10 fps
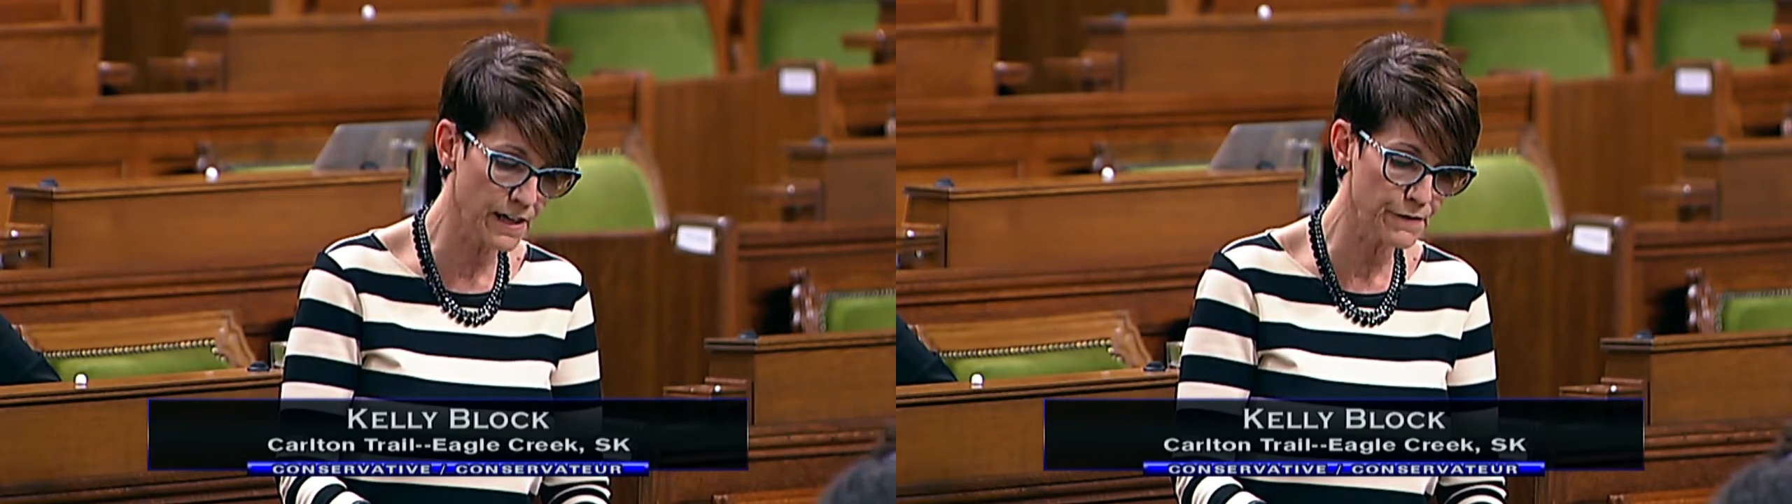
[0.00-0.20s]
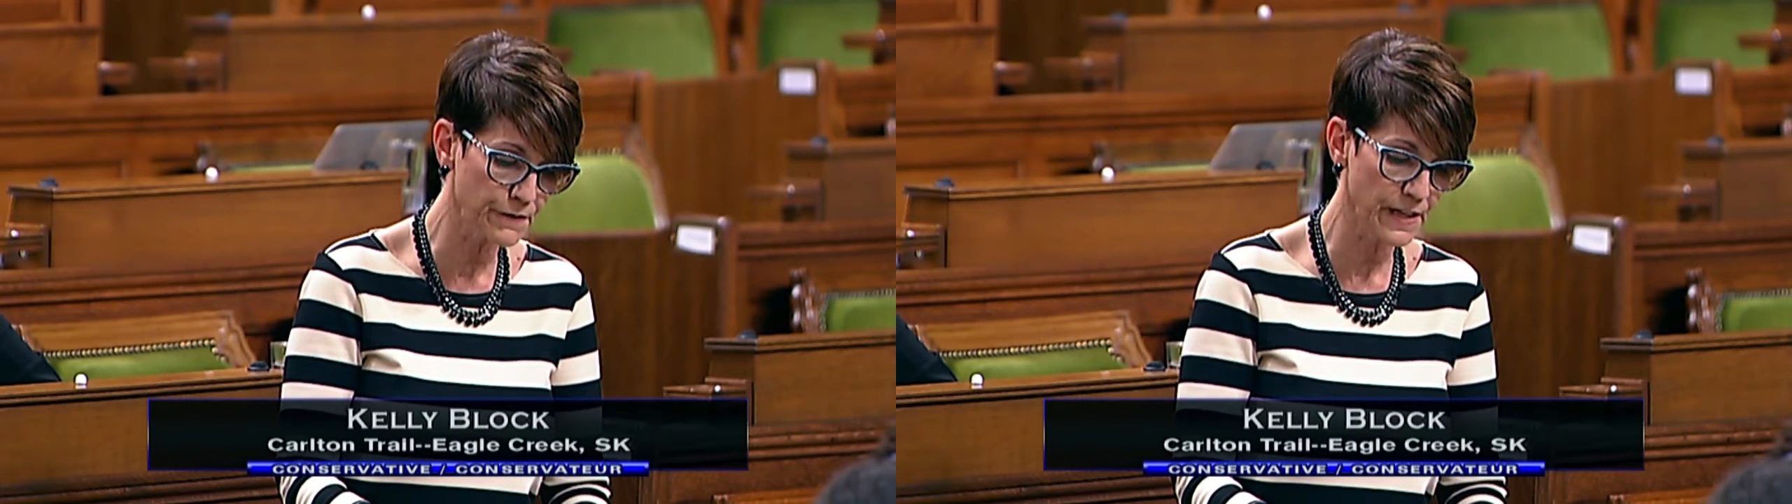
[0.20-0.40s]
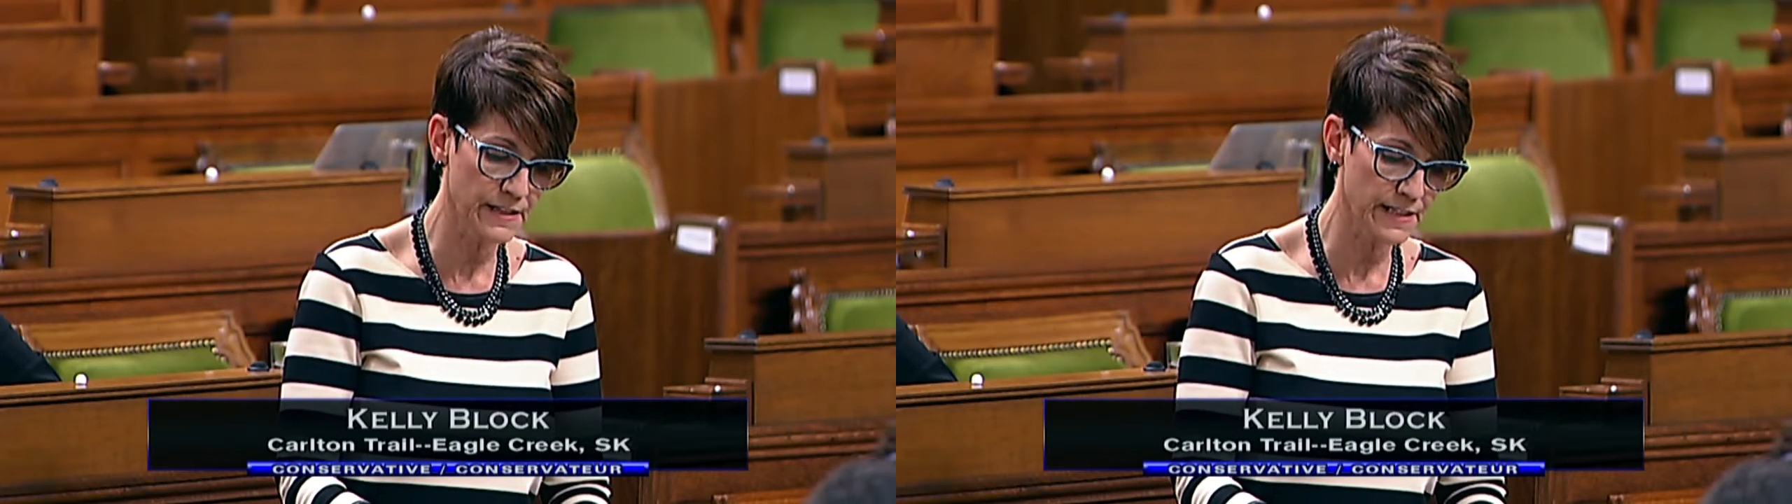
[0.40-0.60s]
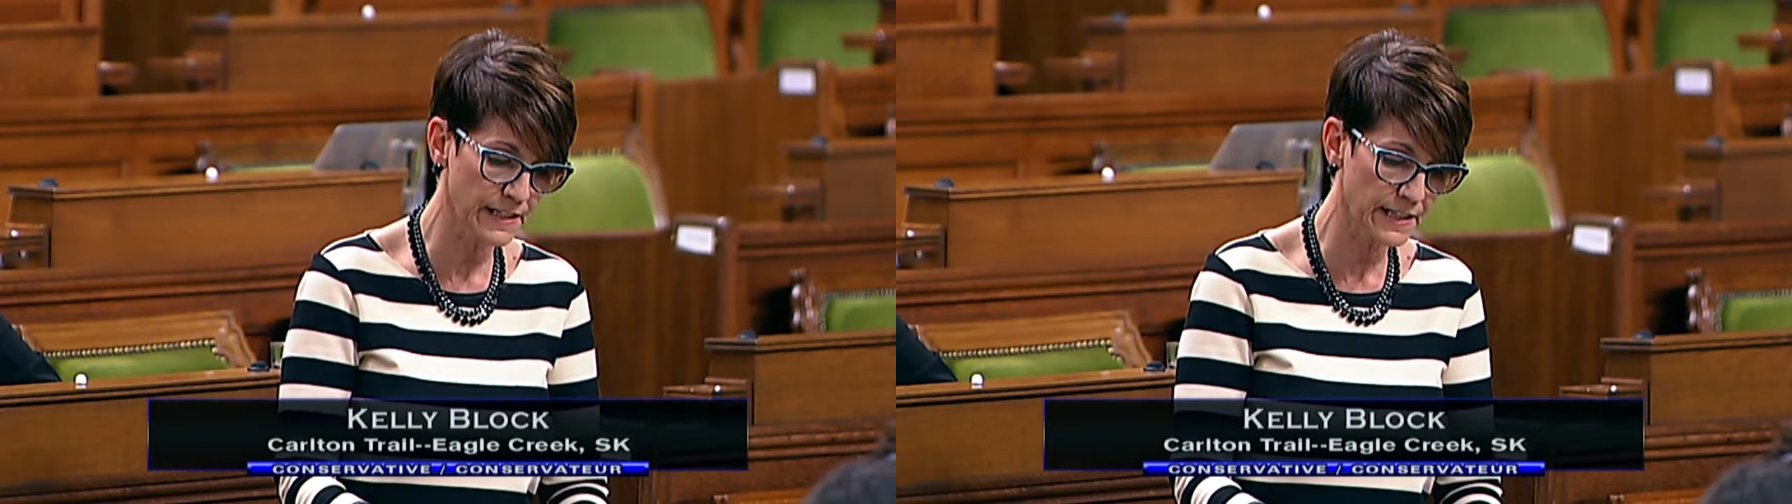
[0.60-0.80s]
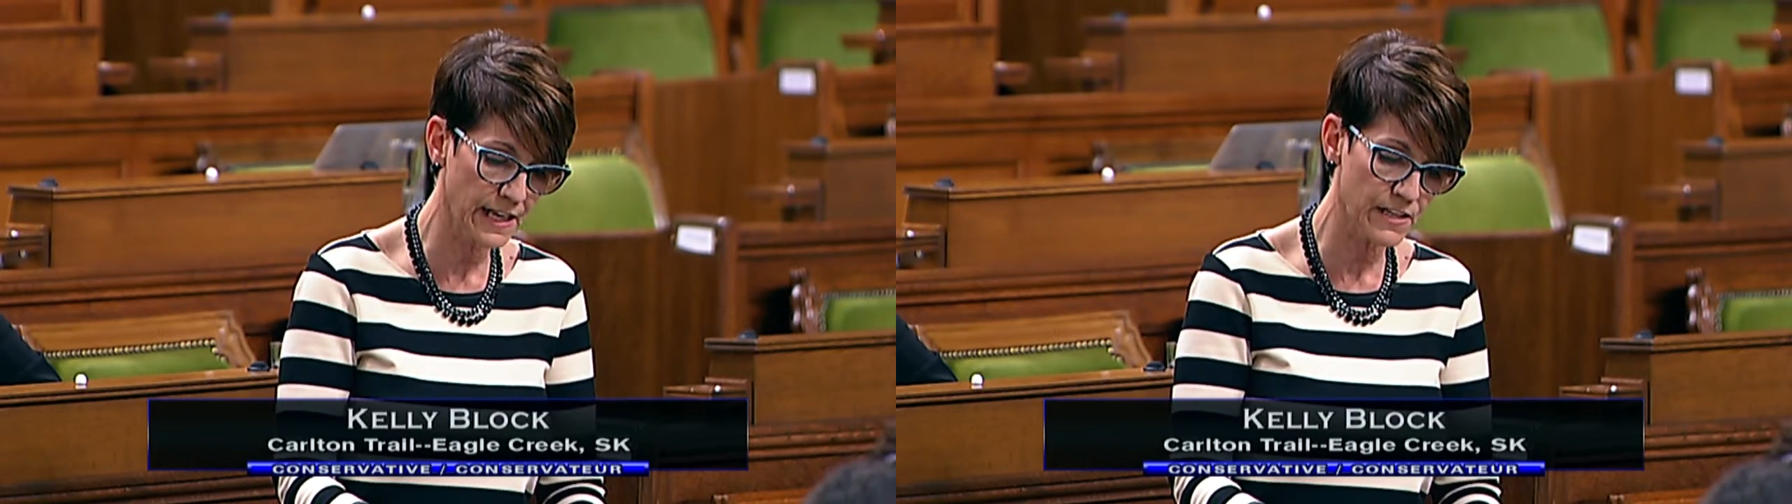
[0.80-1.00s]
love
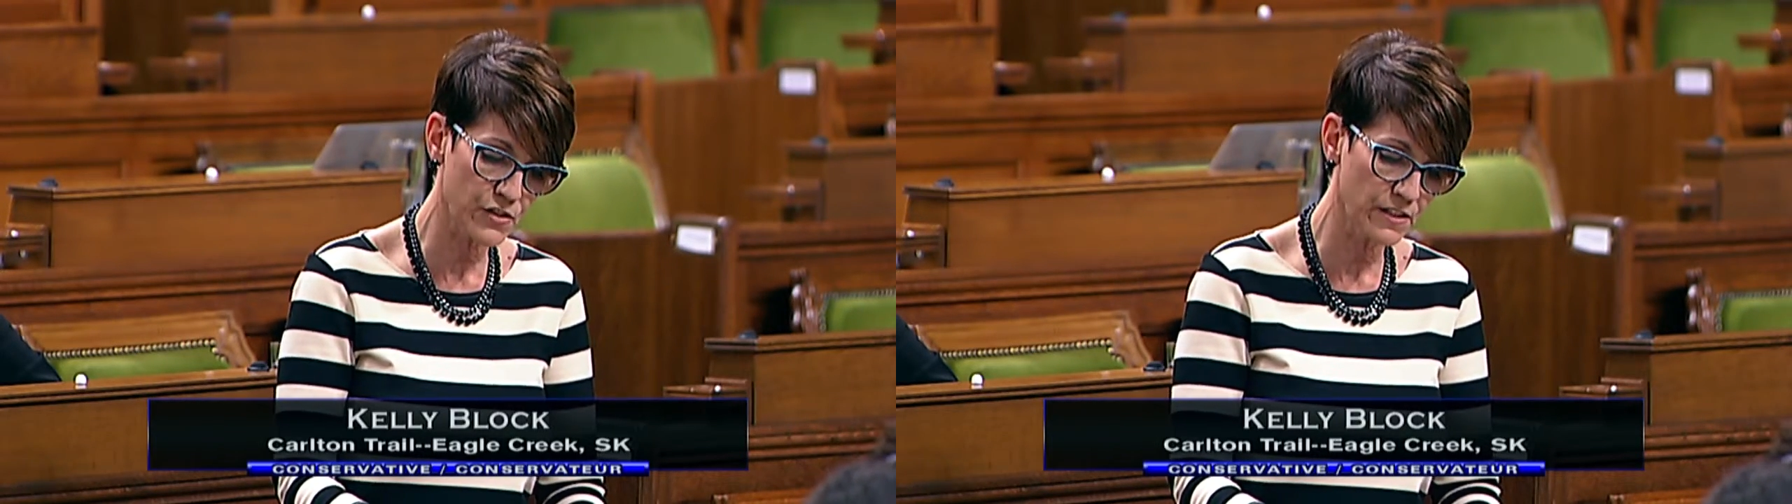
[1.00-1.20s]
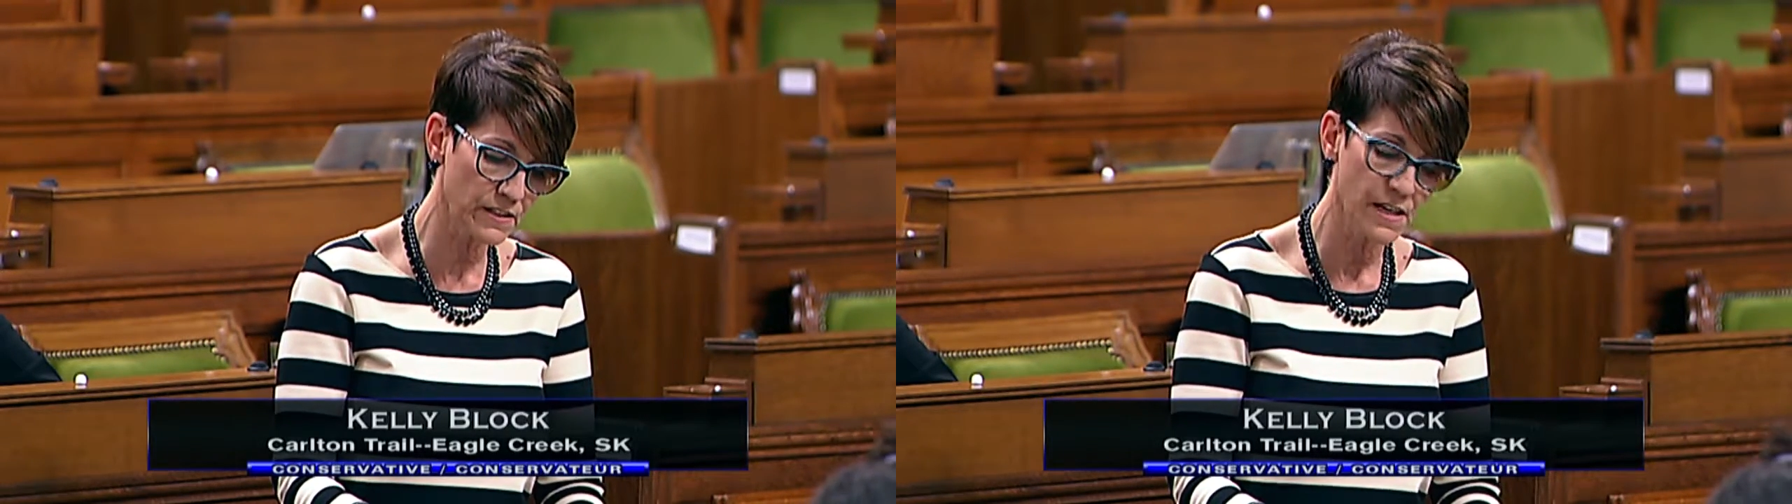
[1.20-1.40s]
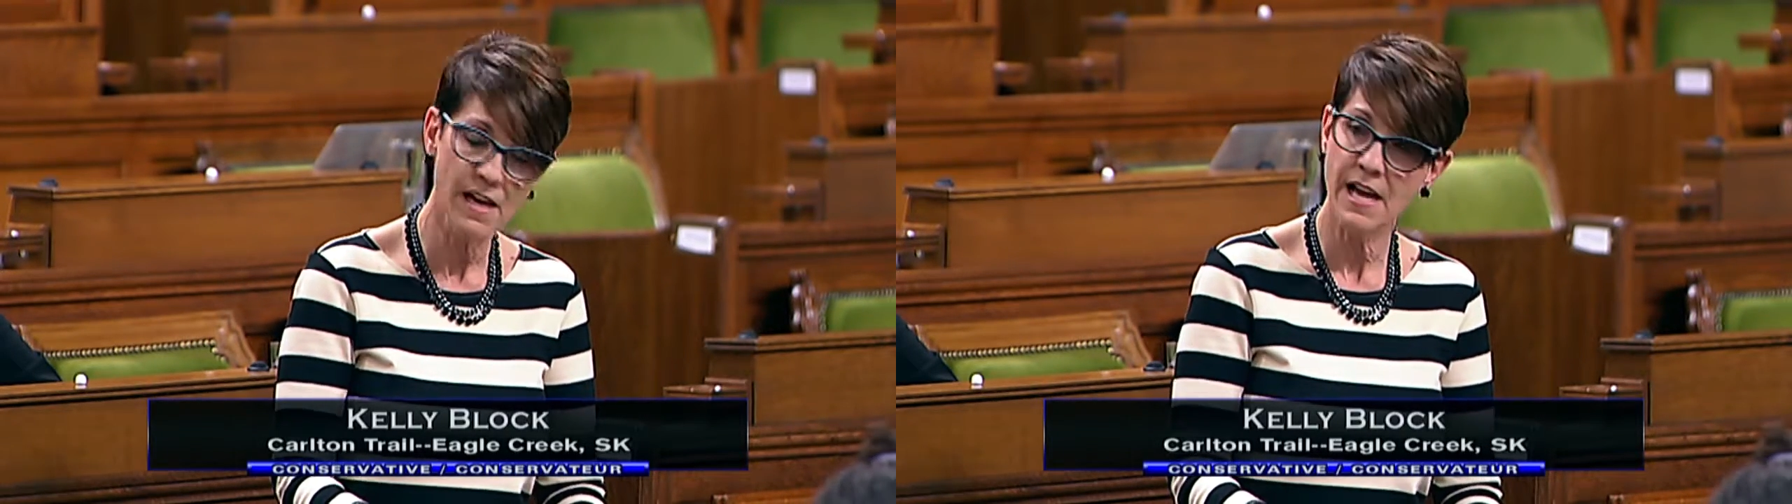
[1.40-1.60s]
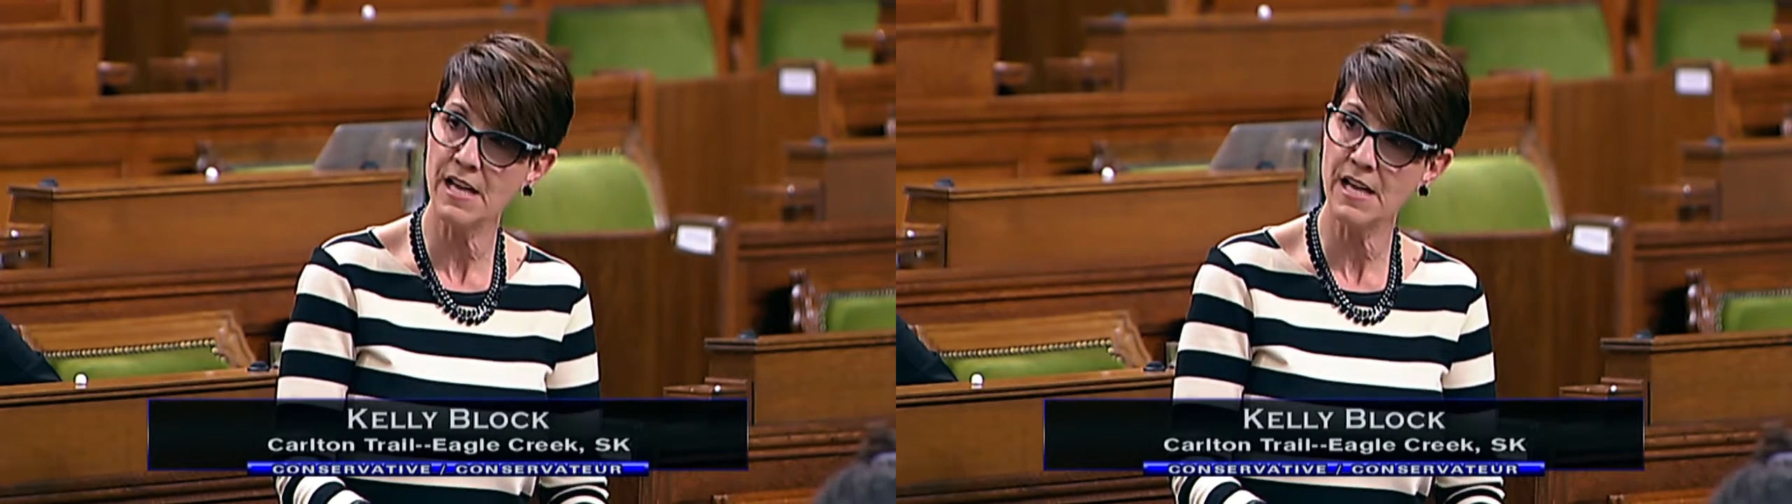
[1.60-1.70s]
and dedication